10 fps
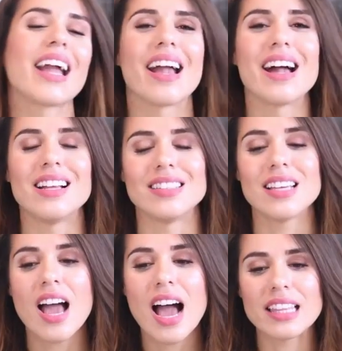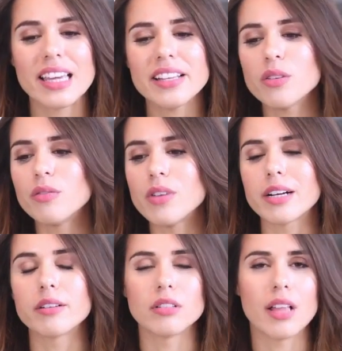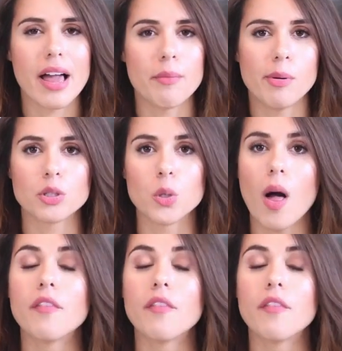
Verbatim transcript: And I think it's a very reliable tool.